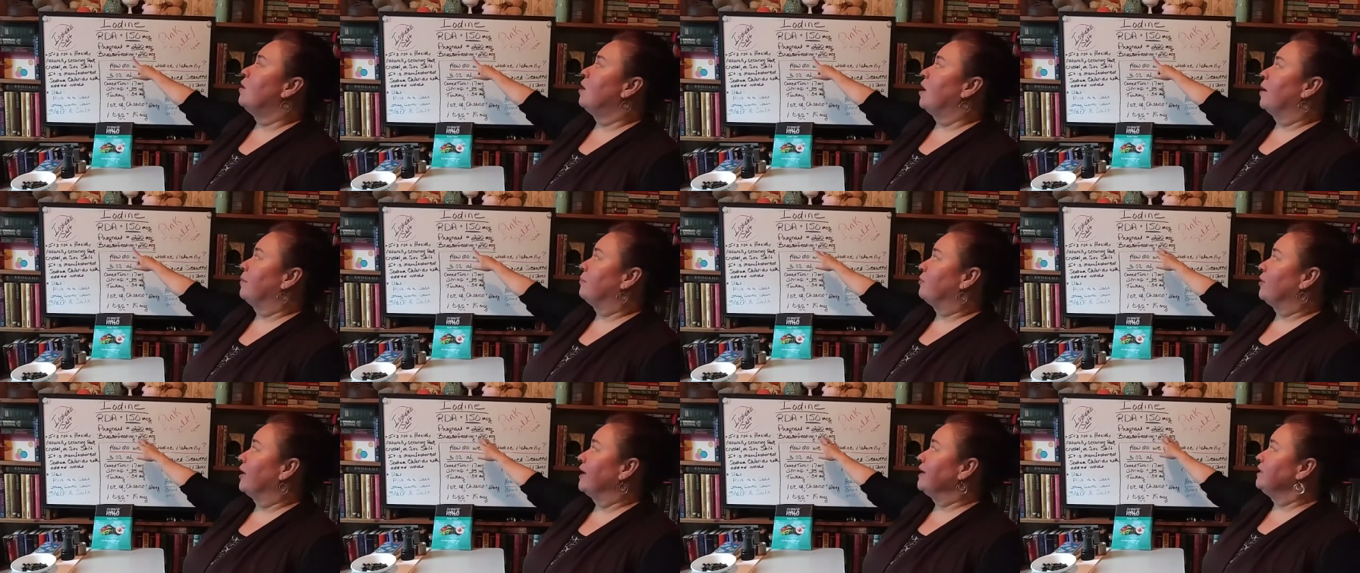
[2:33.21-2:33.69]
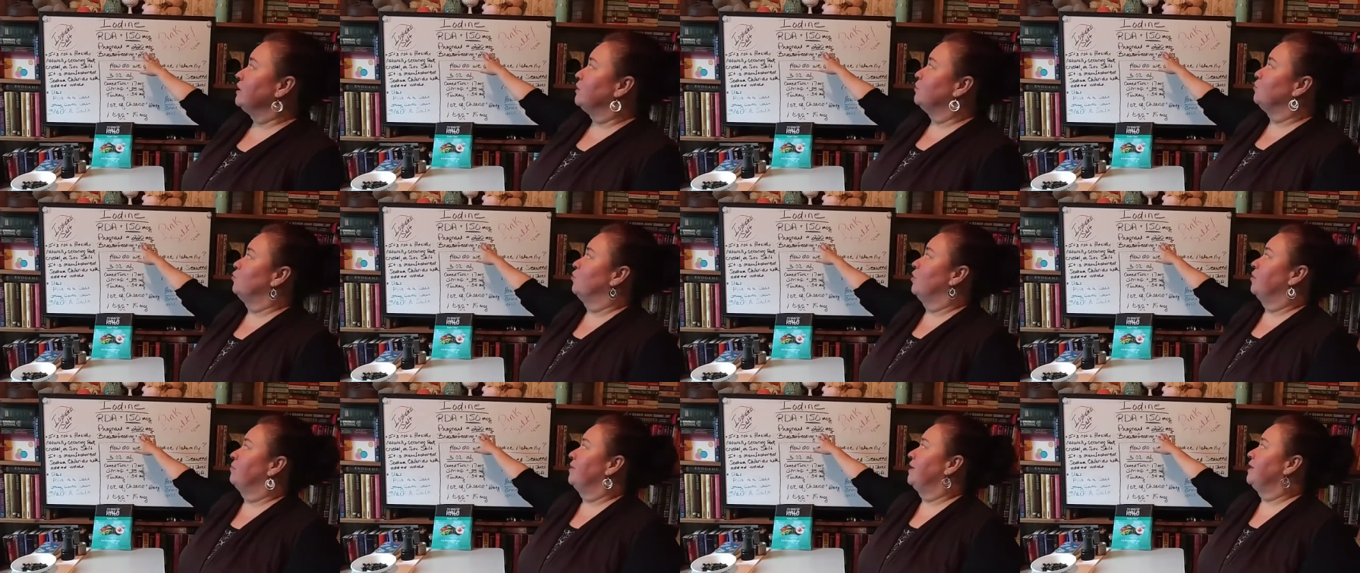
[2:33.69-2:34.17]
a
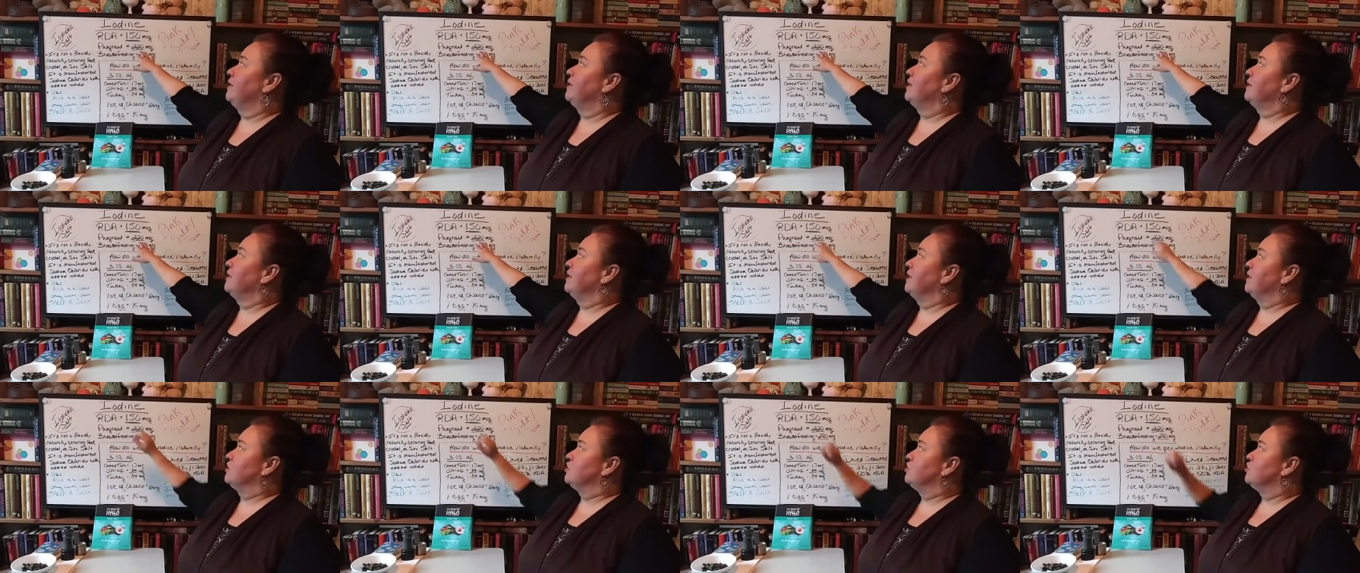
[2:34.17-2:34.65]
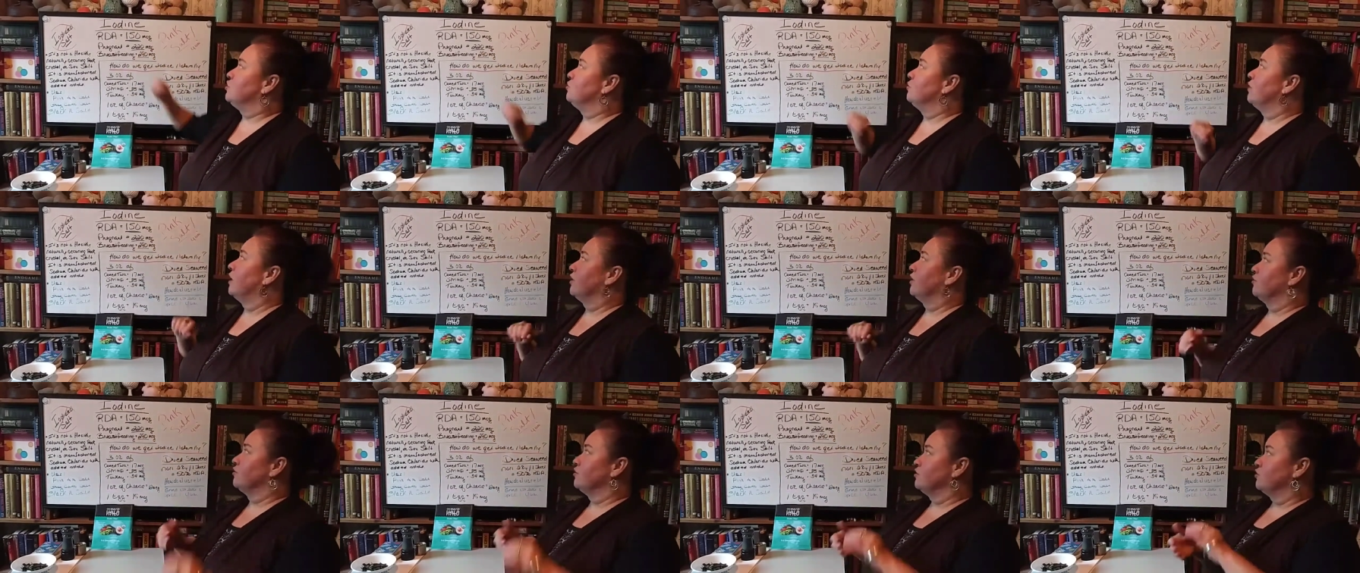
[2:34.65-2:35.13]
pregnant woman needs
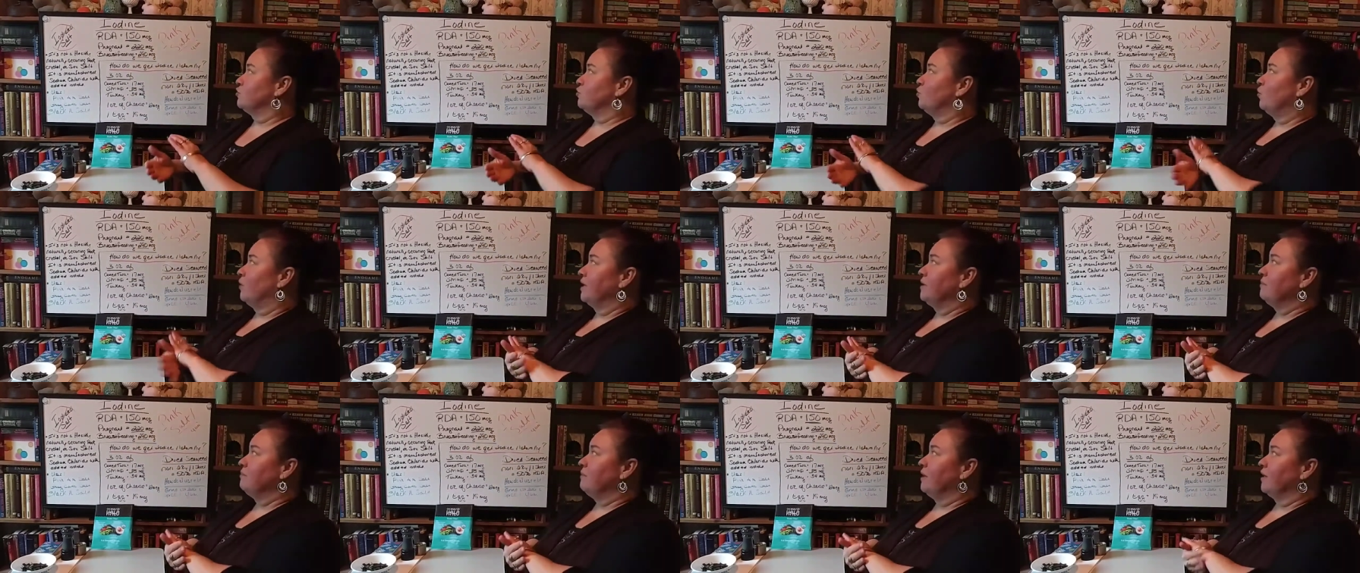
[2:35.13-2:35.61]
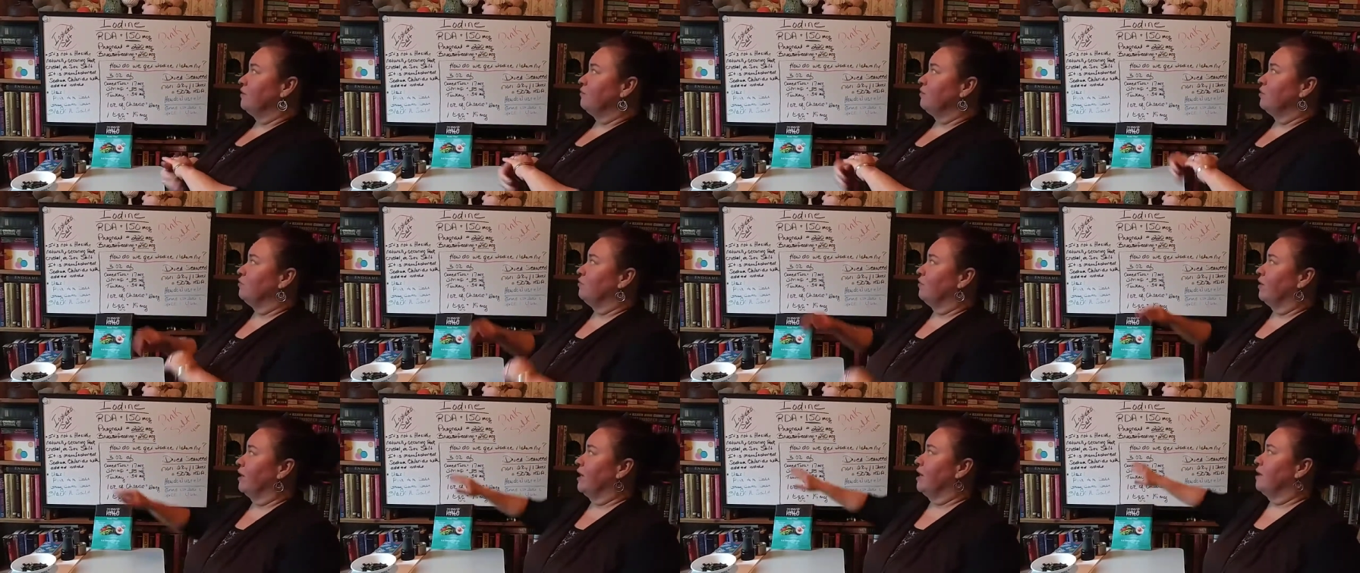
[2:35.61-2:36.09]
220
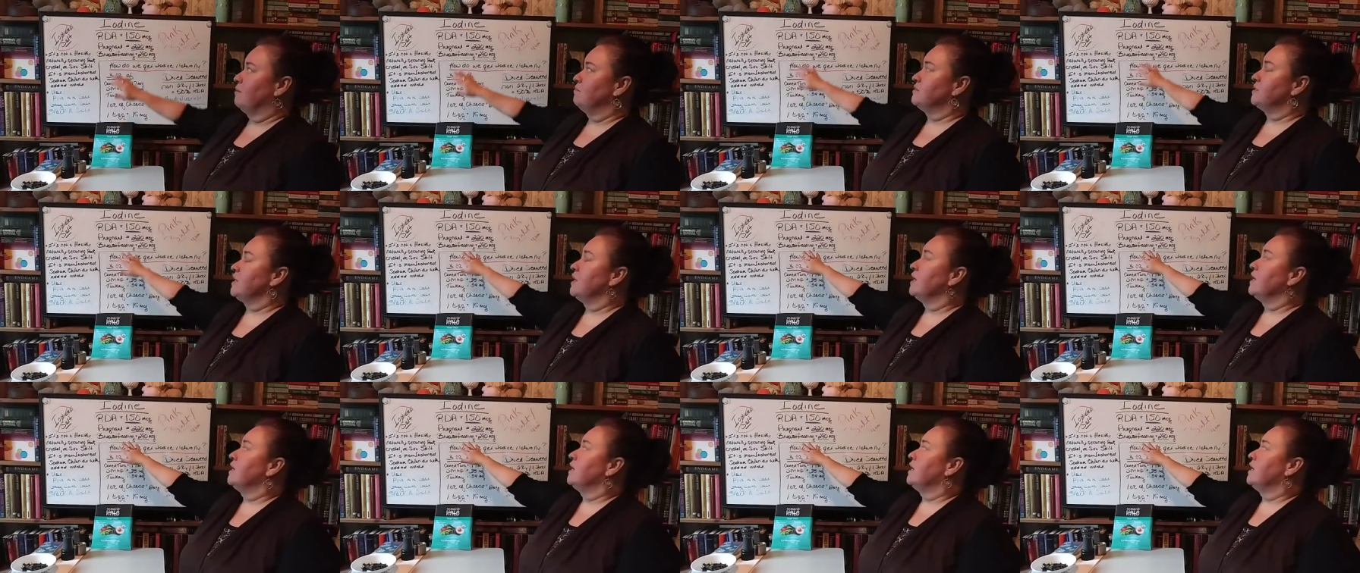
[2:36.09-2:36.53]
micrograms,